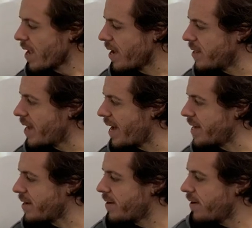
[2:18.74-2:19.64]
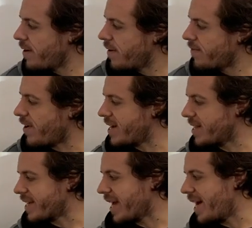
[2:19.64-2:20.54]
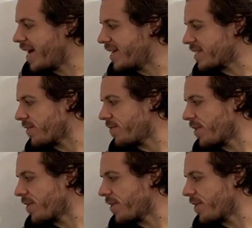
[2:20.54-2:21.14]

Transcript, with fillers: And then finally, guys,